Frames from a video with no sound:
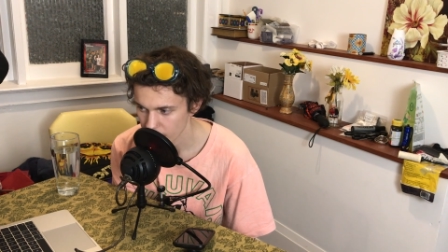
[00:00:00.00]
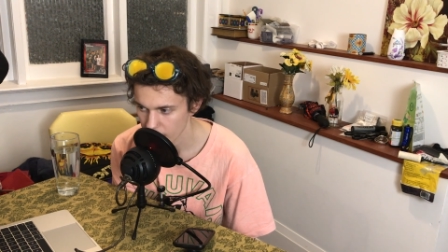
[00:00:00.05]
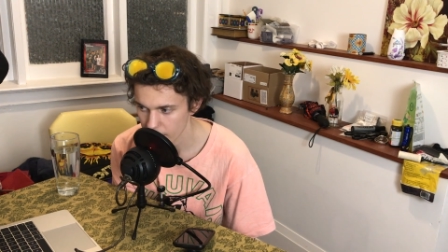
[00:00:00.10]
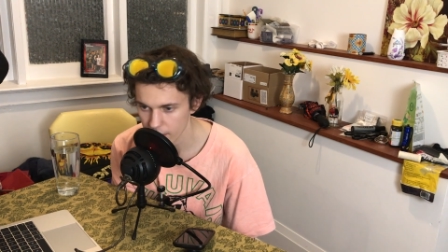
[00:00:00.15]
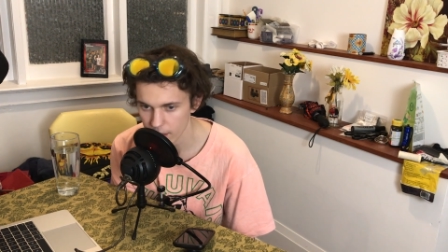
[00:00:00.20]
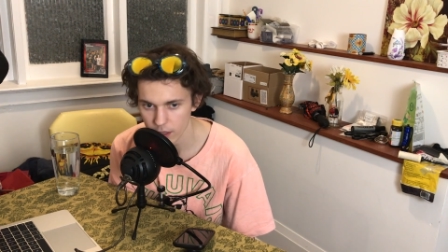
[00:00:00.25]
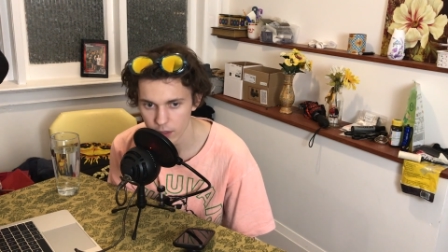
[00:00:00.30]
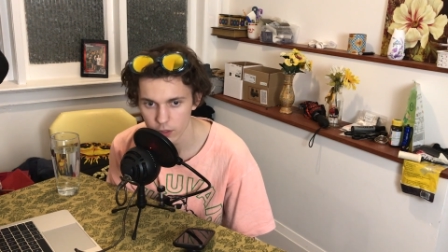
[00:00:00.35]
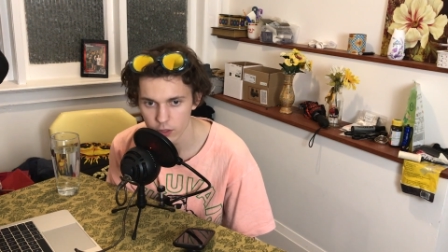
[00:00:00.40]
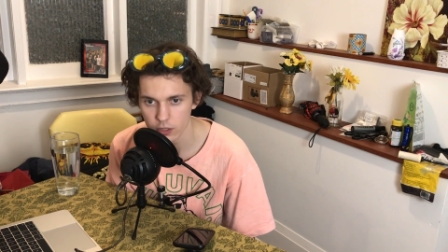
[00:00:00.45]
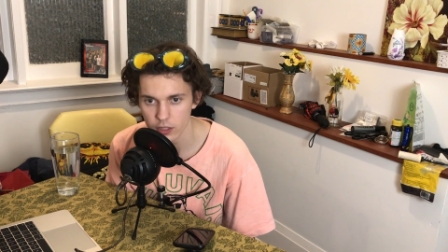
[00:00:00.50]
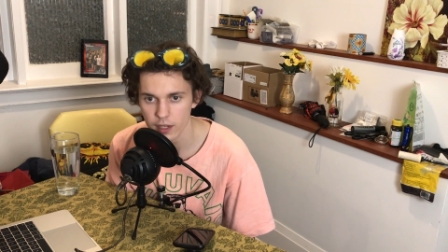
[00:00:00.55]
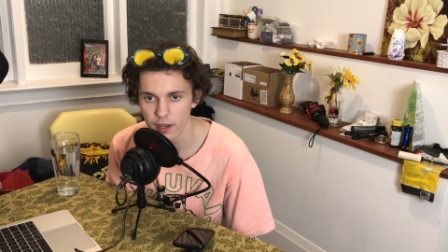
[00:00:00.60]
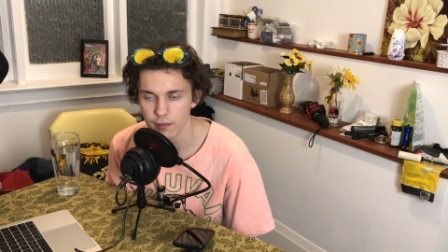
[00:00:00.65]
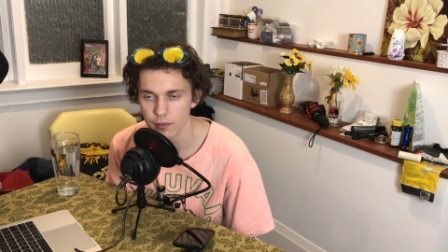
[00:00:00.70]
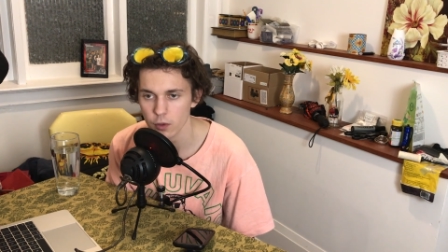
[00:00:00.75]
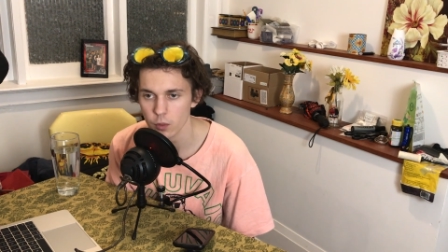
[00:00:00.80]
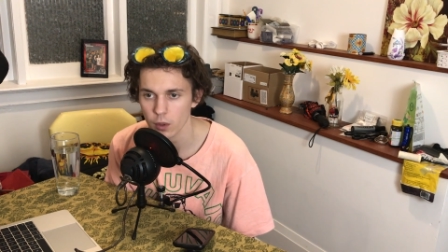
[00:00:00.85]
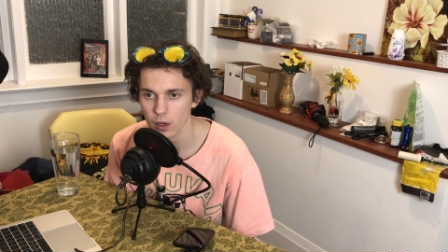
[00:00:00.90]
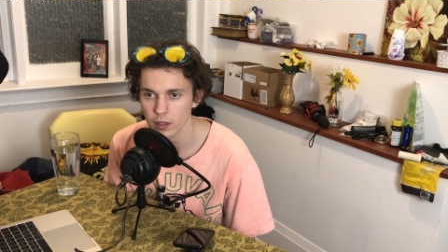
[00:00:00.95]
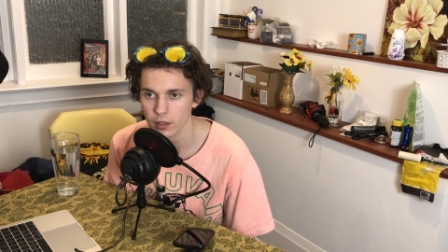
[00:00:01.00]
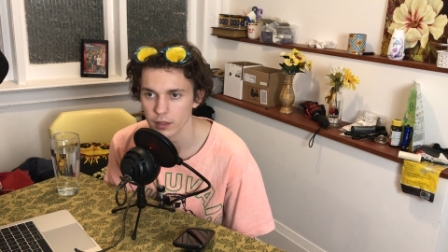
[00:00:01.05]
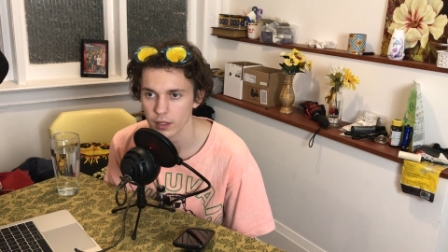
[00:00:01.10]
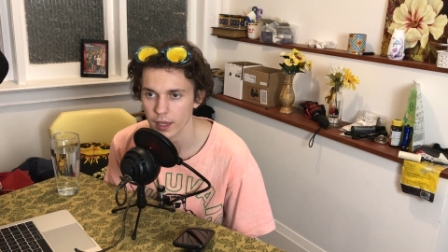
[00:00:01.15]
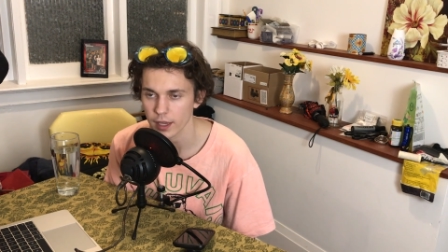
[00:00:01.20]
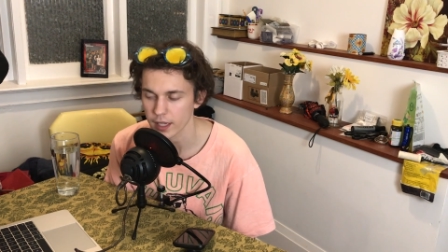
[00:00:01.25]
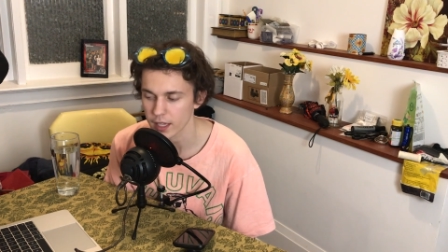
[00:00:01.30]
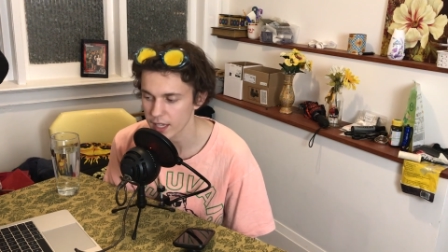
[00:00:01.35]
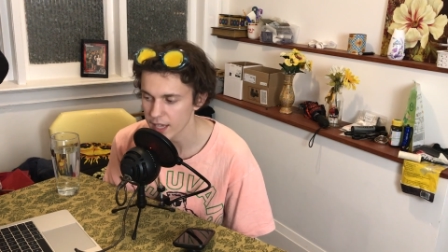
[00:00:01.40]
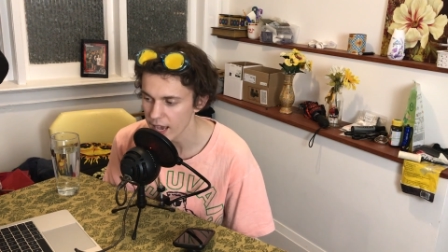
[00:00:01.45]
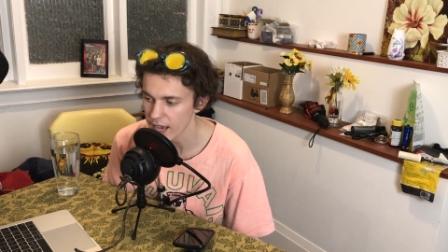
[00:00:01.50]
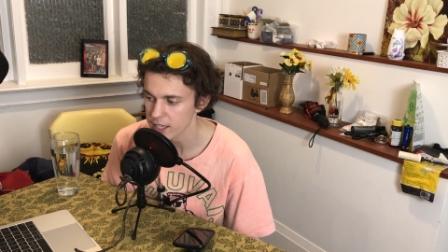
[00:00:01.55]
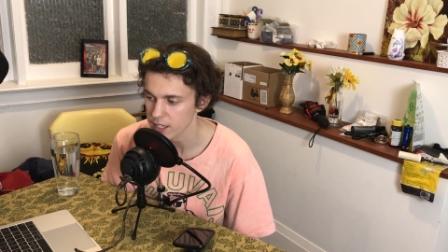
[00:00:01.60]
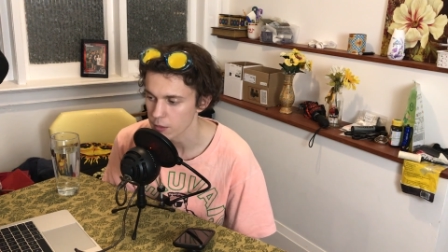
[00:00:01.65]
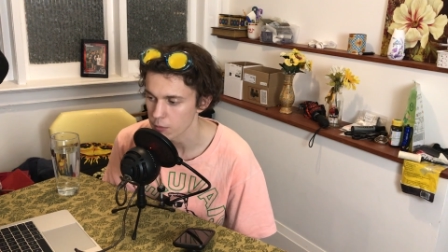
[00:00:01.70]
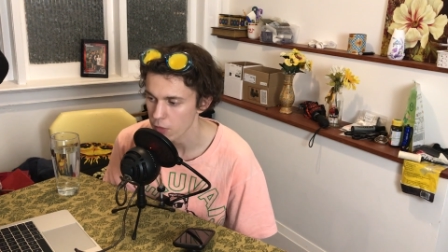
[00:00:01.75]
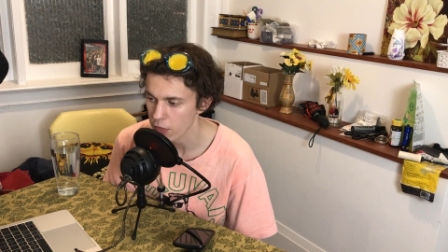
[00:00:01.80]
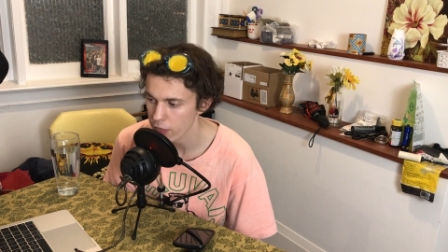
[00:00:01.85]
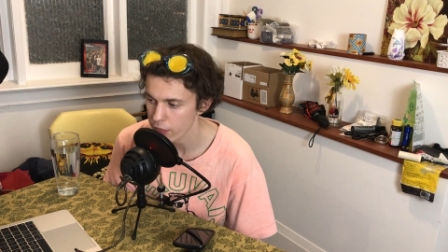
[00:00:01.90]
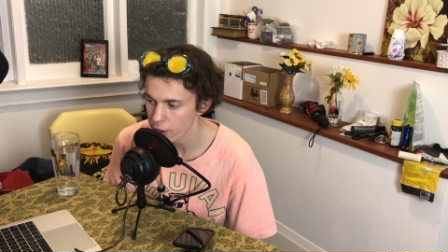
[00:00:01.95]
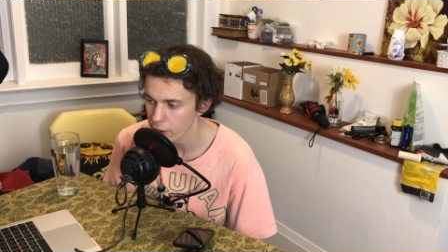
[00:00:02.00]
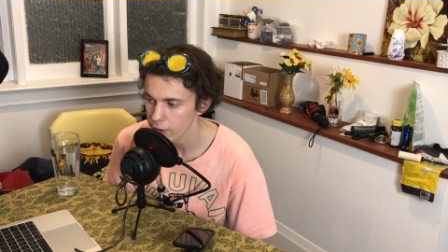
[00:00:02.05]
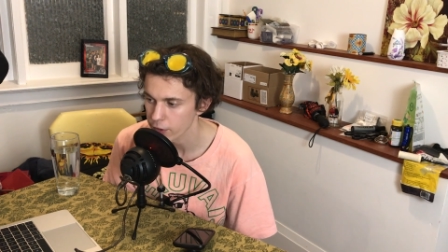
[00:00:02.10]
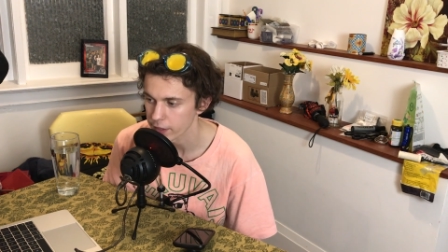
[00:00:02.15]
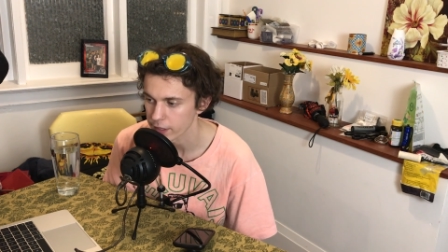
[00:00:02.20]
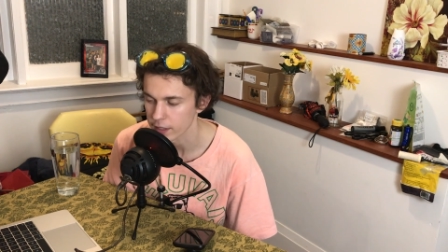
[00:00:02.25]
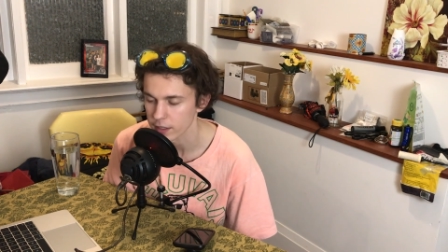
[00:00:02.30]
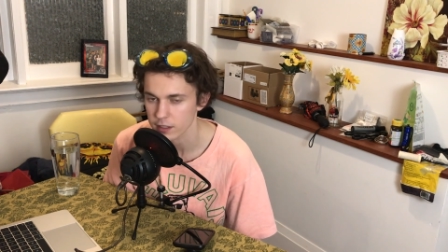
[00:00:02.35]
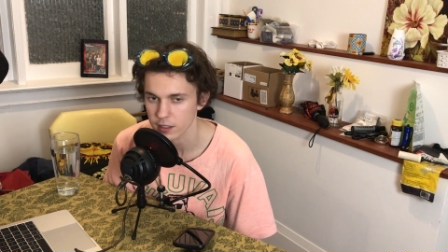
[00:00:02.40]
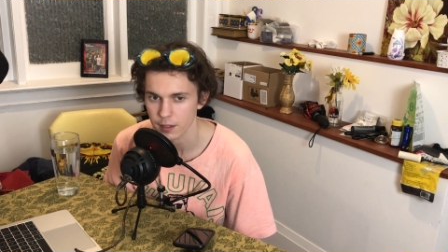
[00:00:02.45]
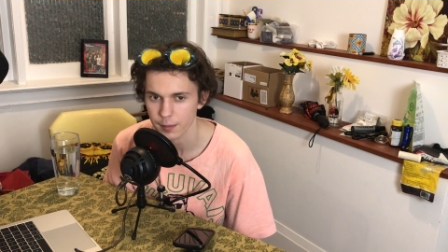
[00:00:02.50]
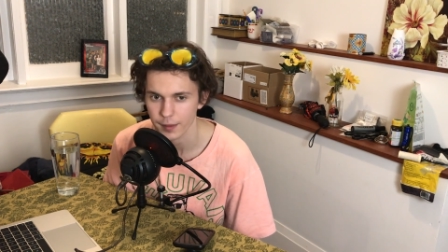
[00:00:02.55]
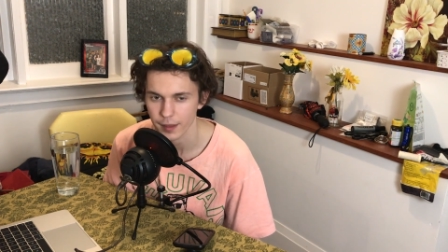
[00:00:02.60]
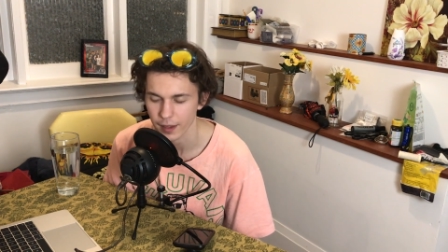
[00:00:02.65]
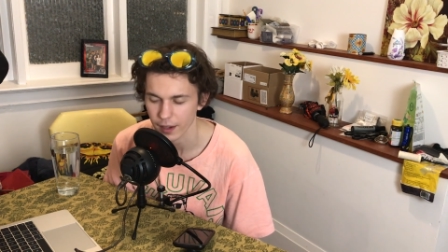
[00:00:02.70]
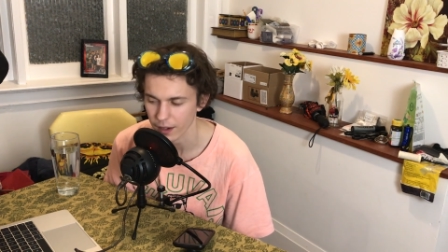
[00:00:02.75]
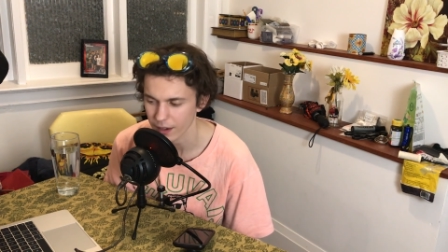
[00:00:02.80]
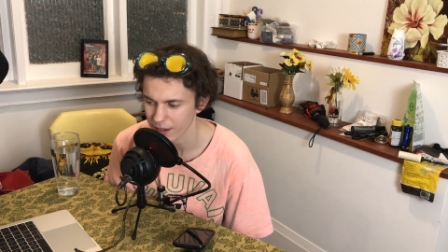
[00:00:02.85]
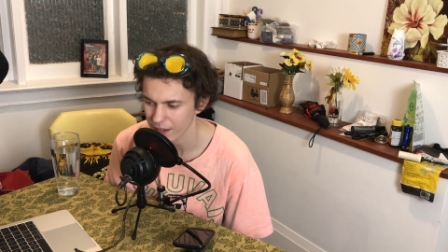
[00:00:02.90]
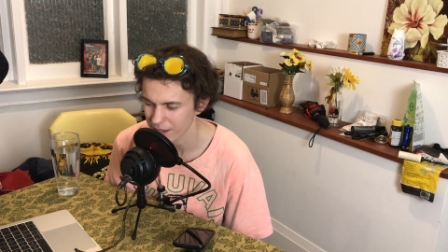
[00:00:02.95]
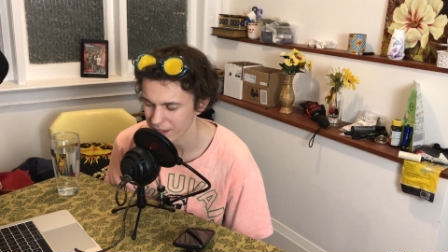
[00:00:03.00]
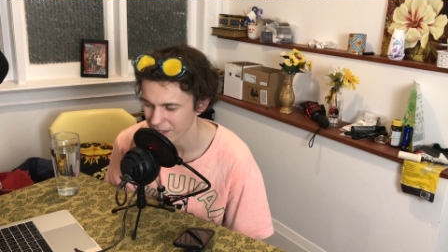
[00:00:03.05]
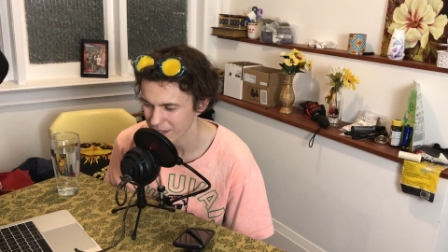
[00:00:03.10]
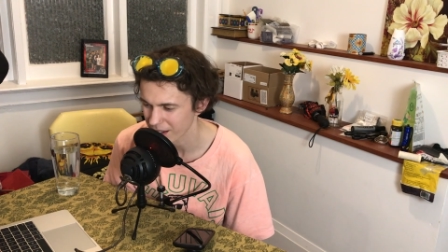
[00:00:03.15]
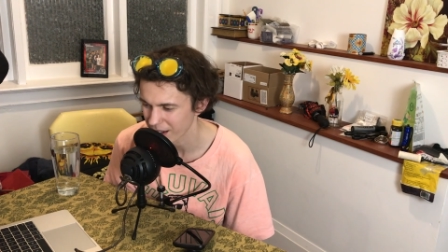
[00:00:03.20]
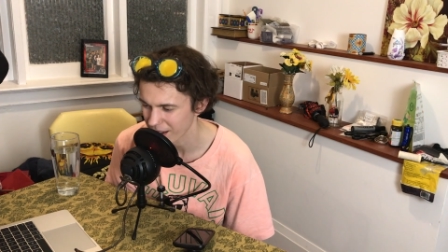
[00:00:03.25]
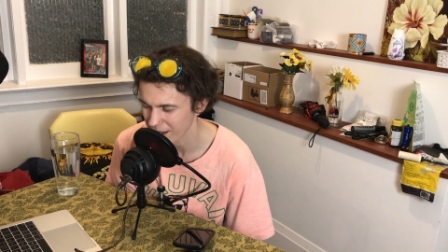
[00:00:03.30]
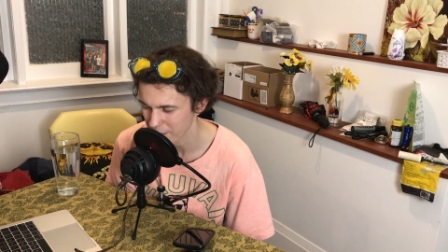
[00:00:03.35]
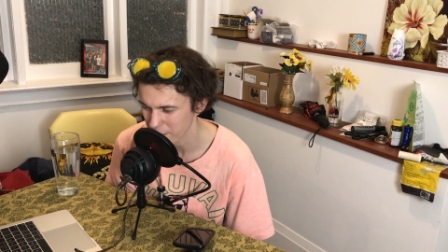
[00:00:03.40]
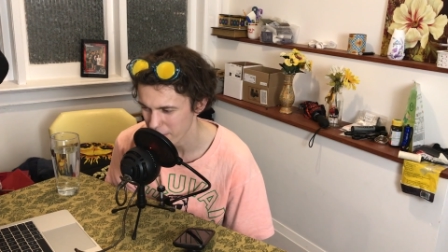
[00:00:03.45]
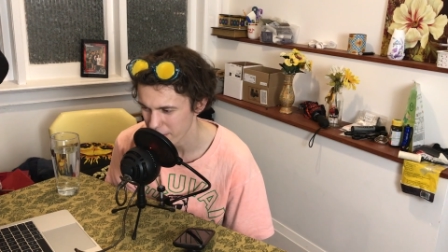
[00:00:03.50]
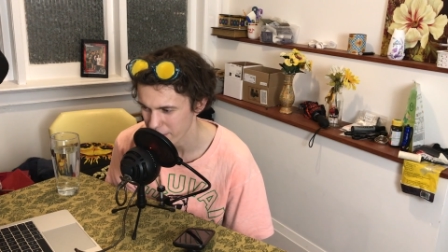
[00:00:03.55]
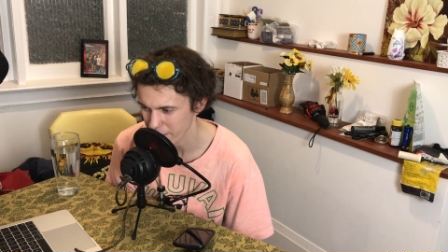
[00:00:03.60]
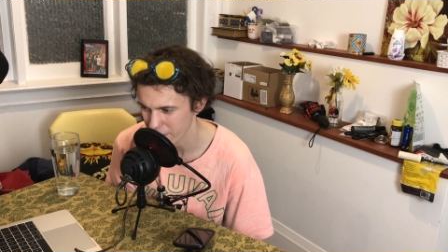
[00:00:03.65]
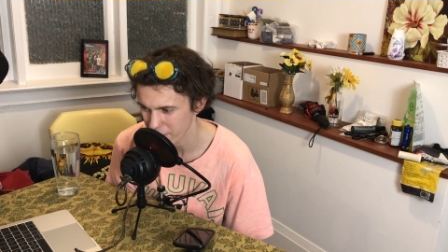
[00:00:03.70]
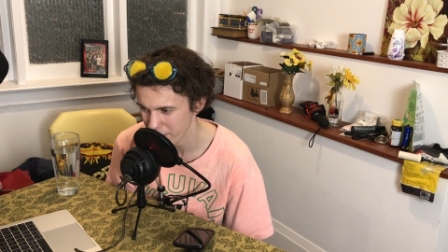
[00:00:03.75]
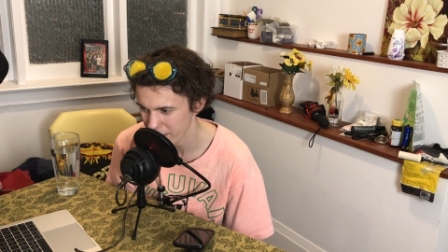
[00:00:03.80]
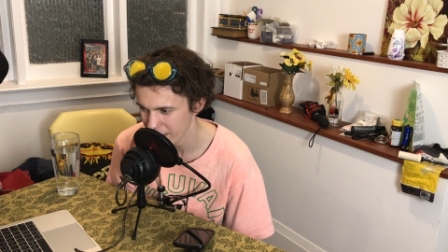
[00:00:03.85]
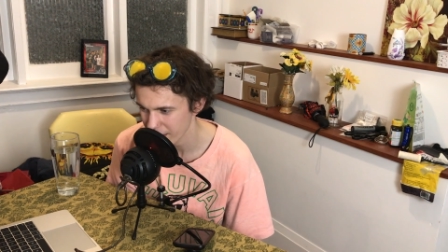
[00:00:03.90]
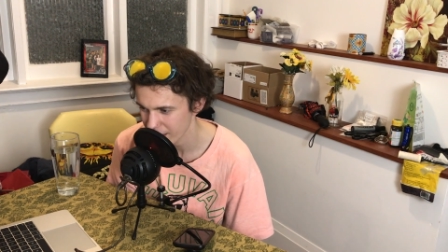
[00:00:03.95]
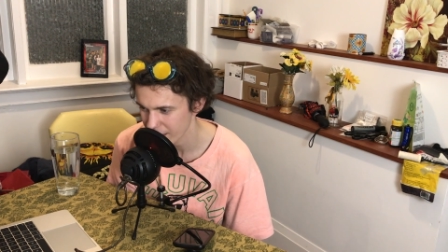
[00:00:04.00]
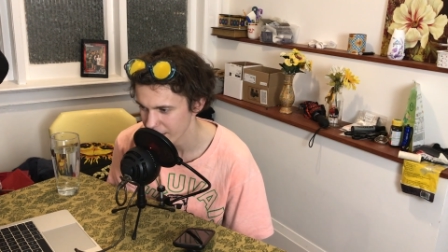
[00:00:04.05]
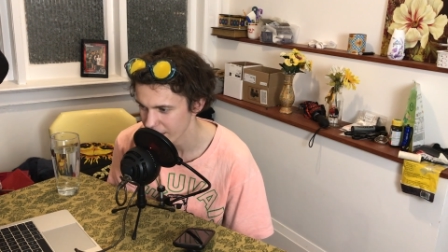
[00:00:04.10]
And then there's never one like, yes, I'm thirty. It's going to be like, oh, God, I'm thirty.